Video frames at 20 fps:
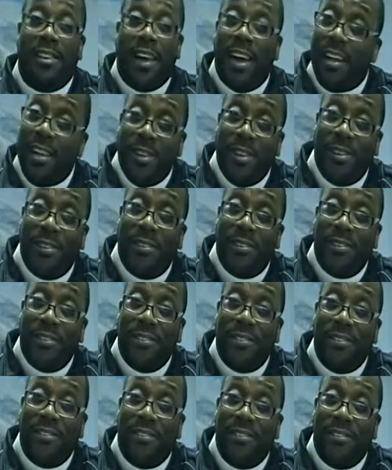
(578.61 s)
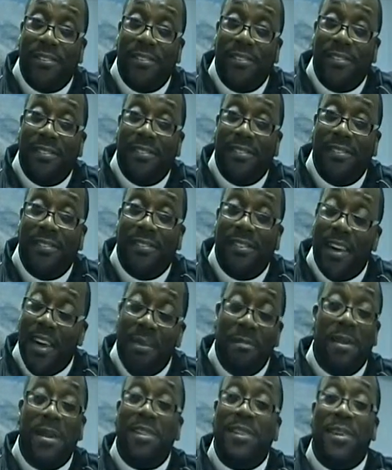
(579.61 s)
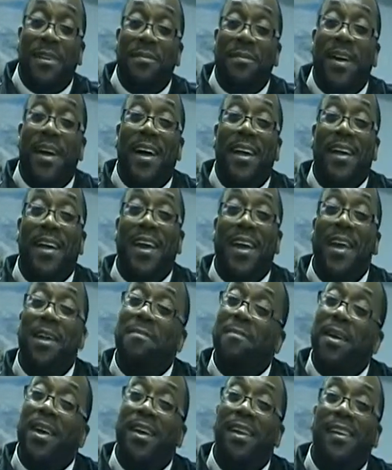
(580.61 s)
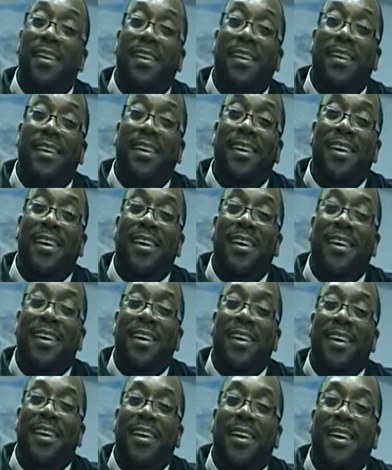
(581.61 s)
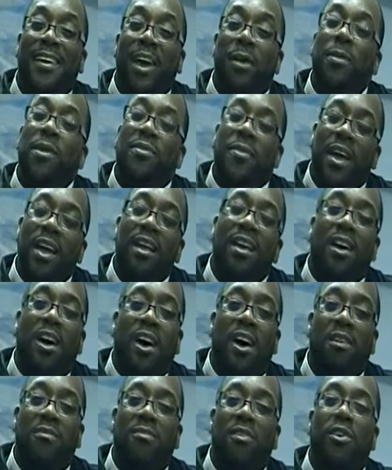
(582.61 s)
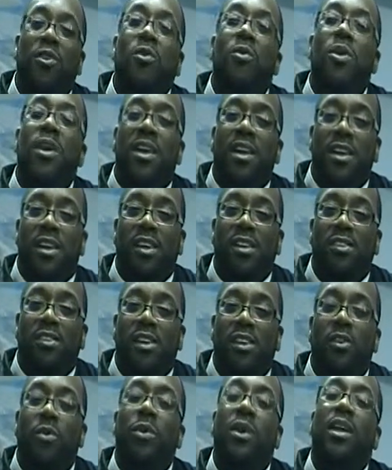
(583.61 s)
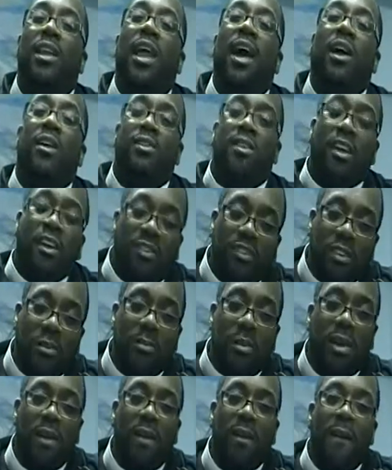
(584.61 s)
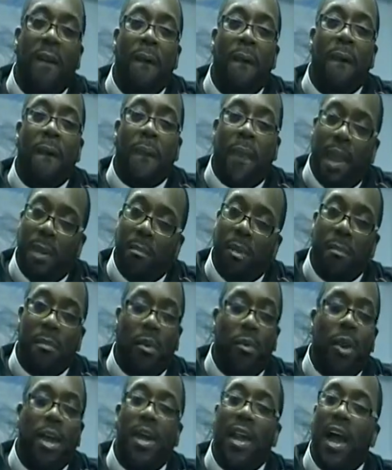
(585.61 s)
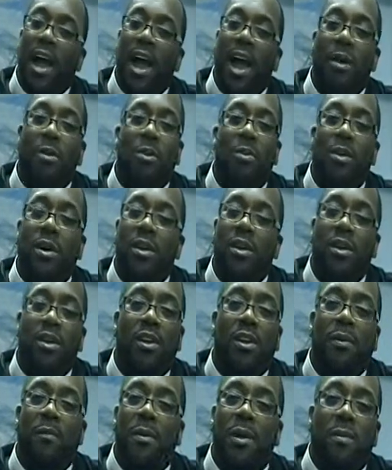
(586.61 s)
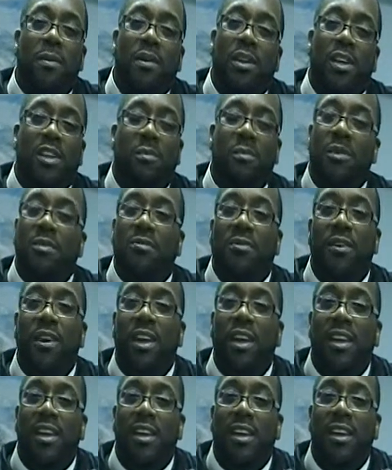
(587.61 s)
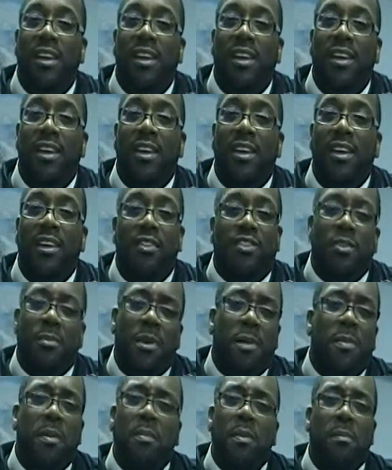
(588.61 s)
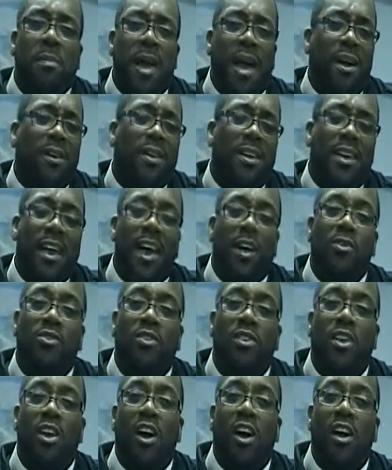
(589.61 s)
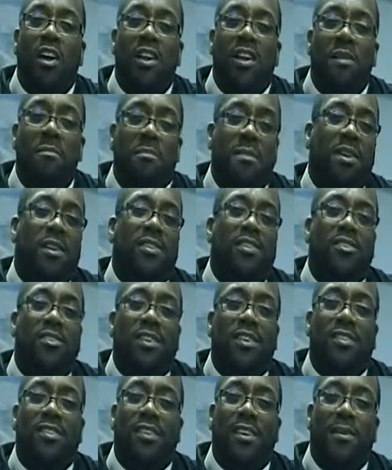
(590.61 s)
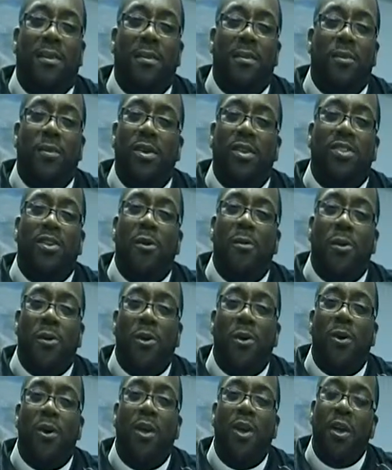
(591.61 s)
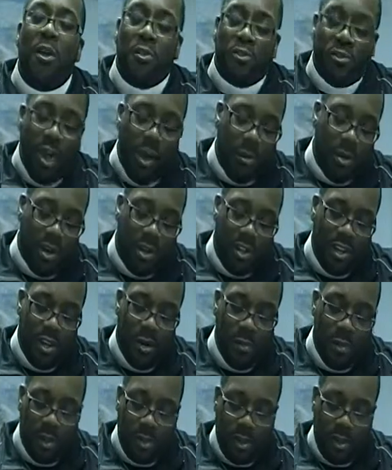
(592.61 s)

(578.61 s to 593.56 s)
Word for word: not you. Amen, somebody. Amen. Now, we thank God for who He is and who He allows us to be. Amen. But we're in an hour where, you know, people need to be free. There's too many people bound in the house of God and in ministry and stuff. I mean, what's going on? So I want to deal